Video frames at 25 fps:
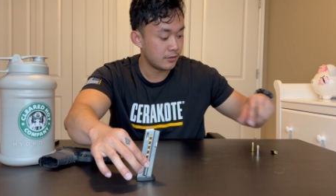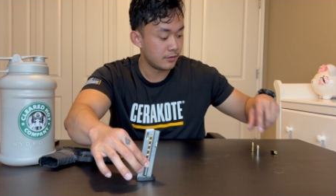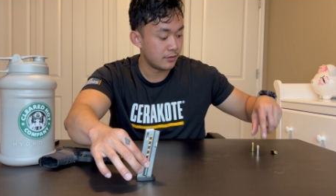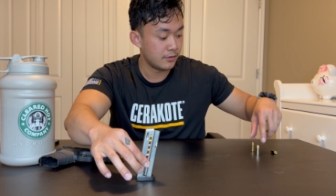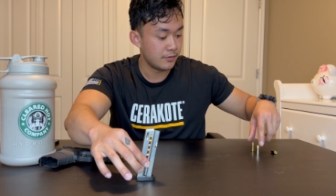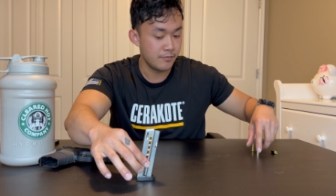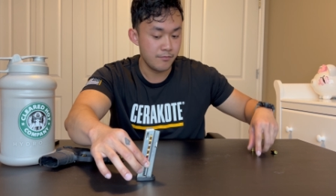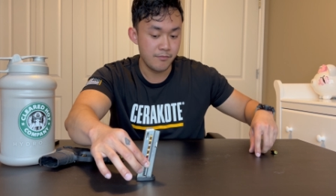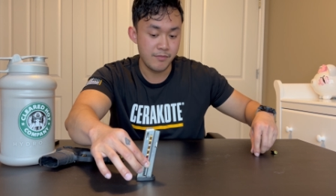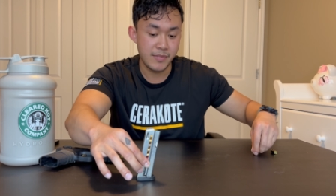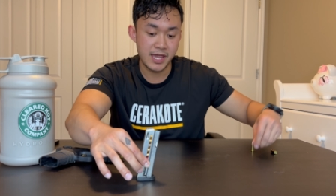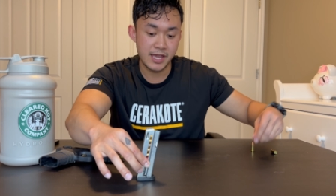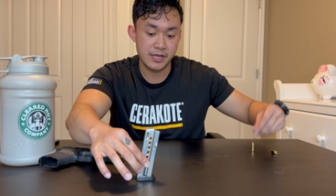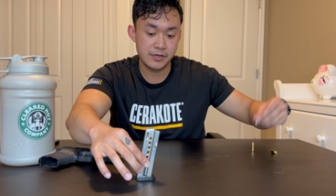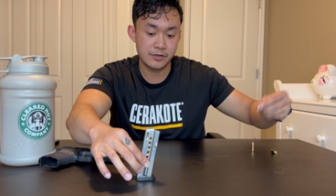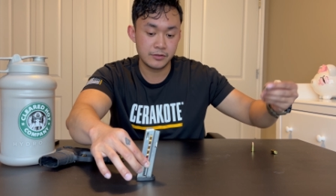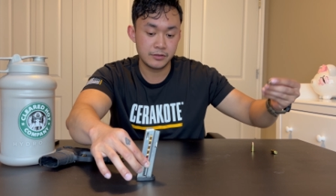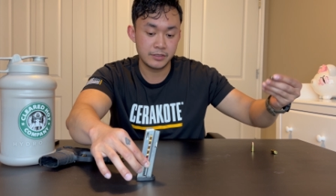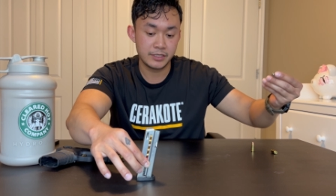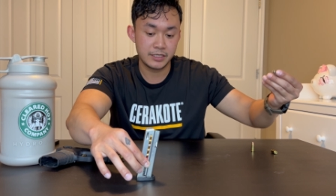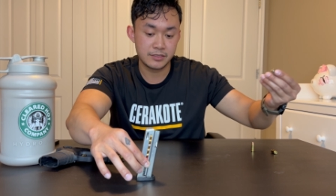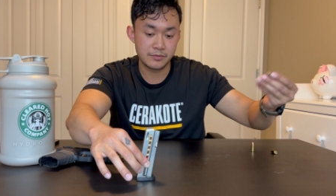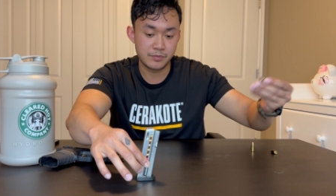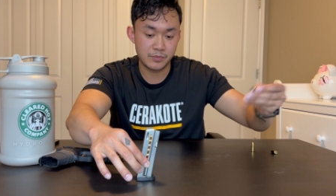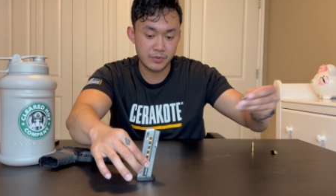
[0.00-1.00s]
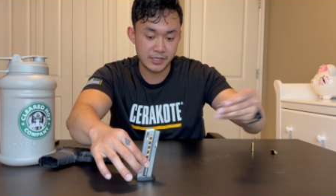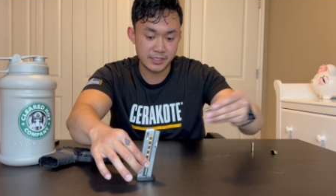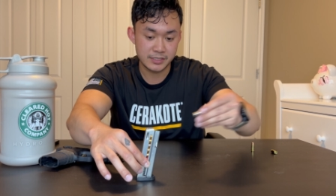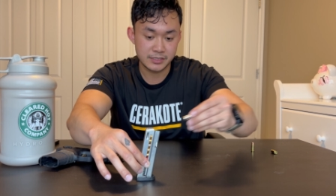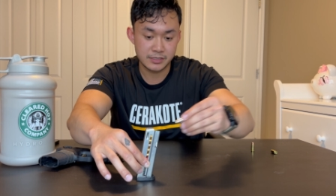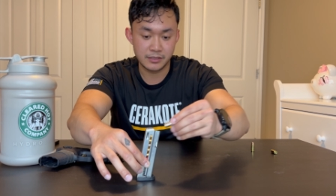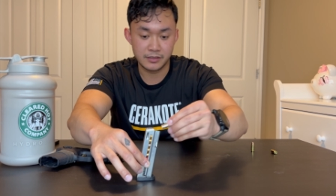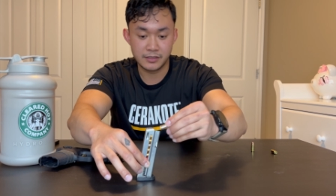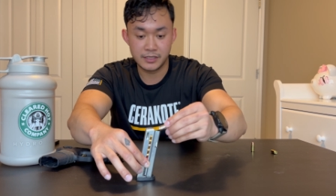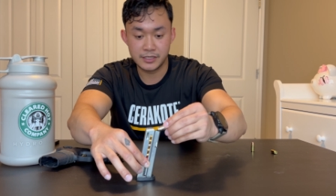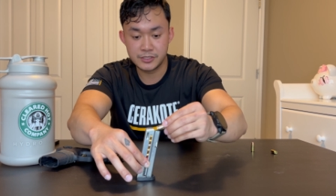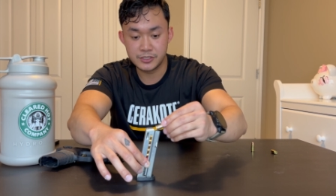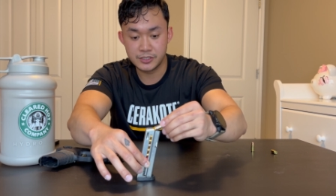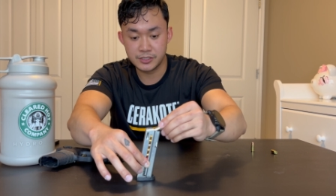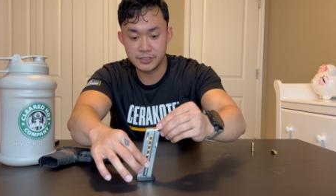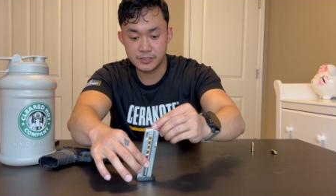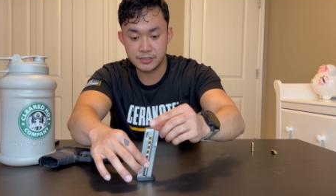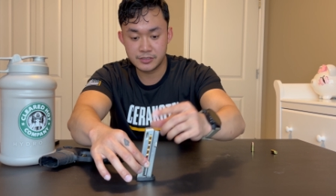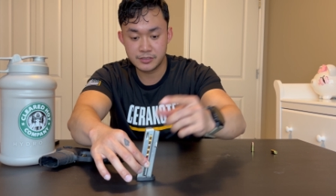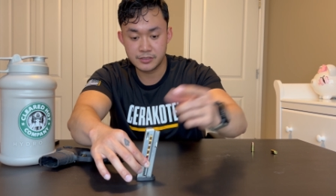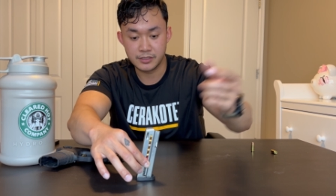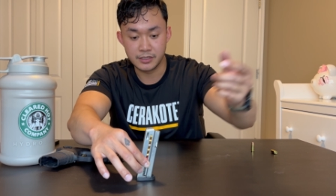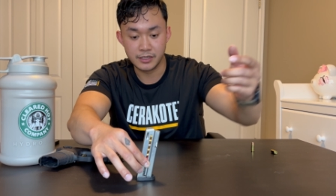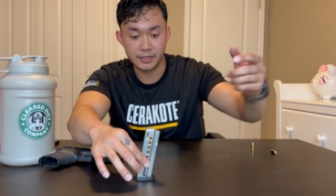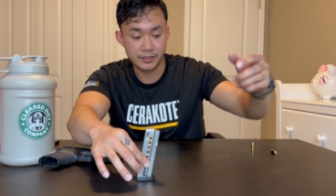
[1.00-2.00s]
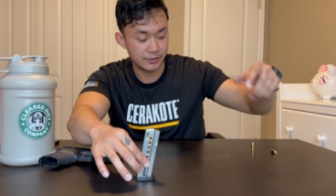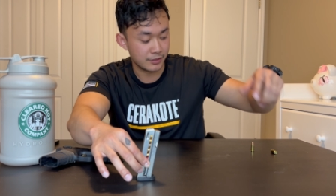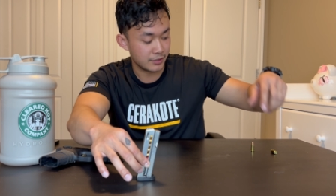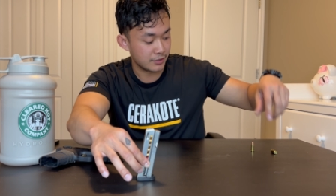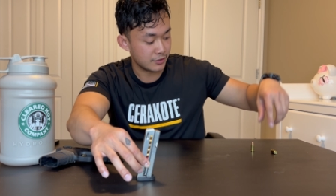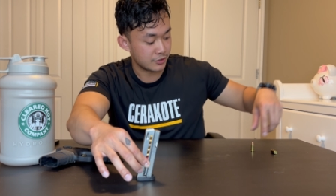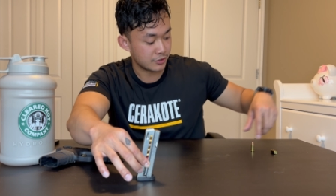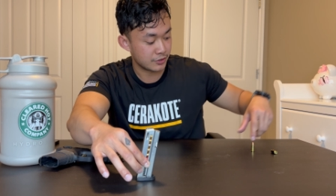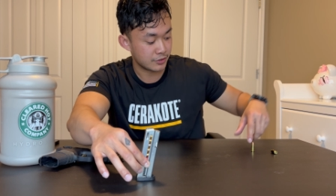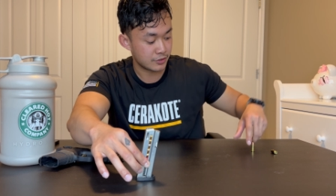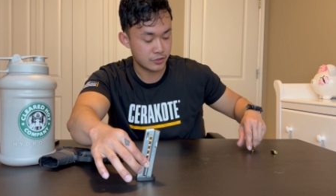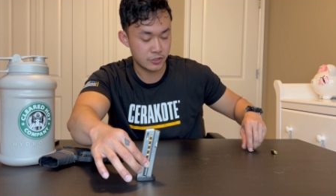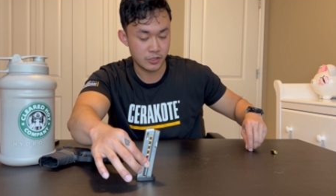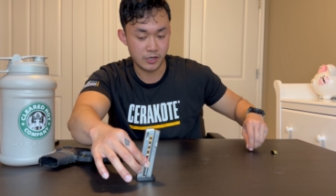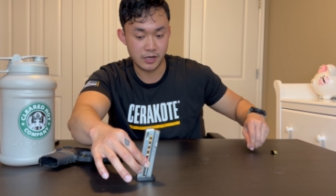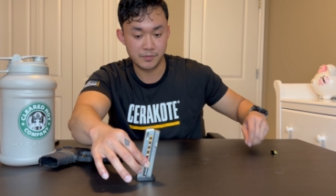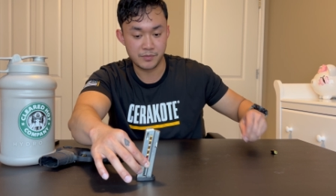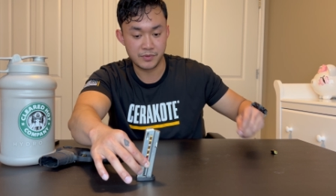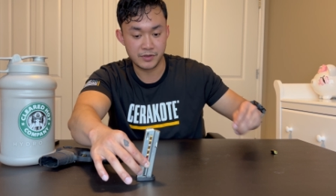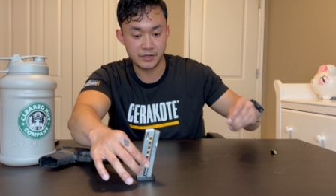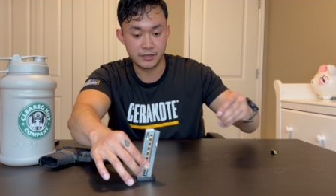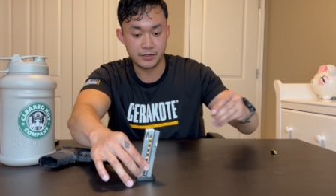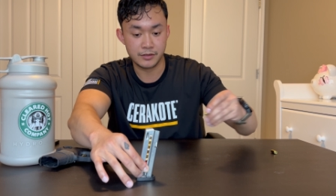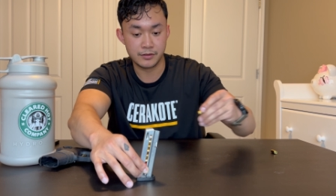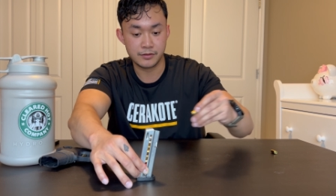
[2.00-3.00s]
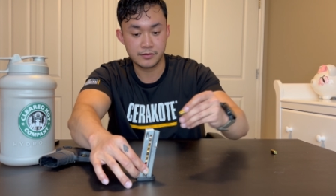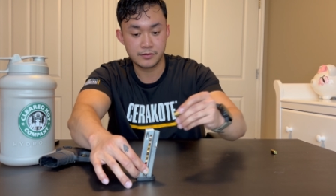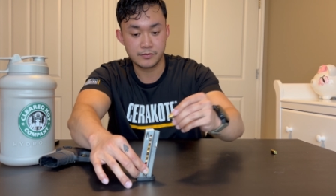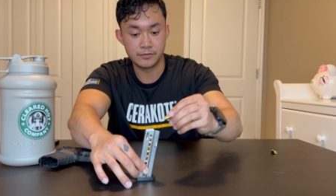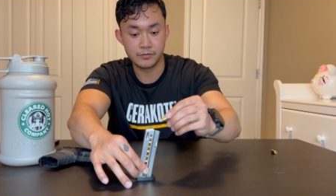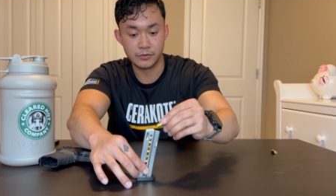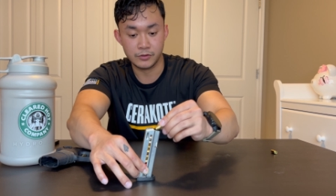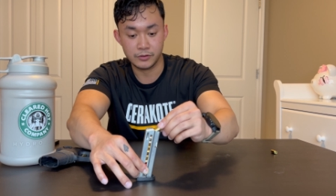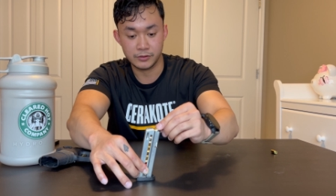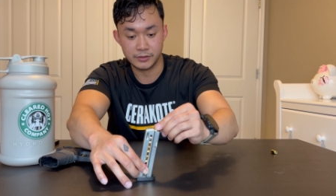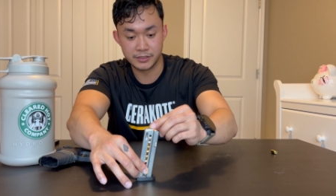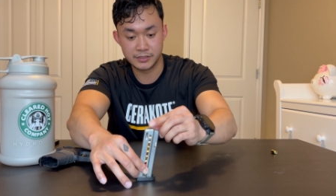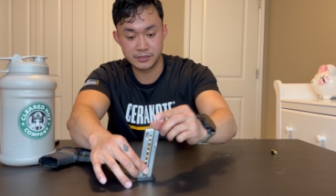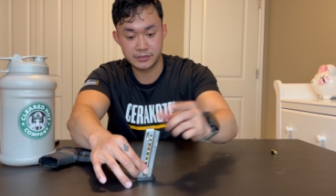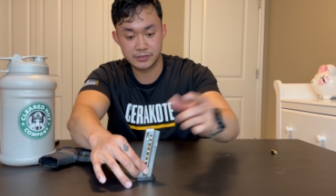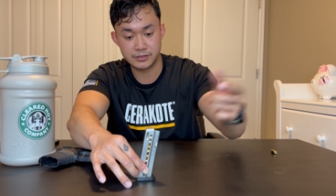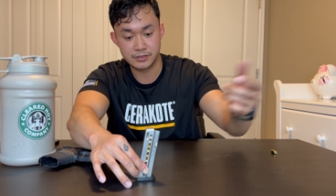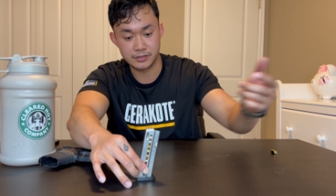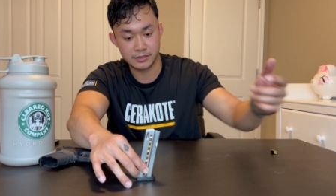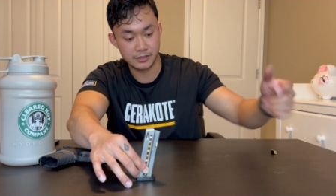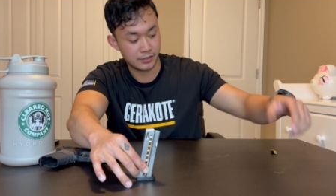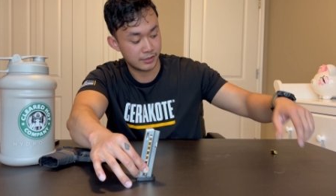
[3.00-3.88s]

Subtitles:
manually depress the ledges, and then just drop in bullets.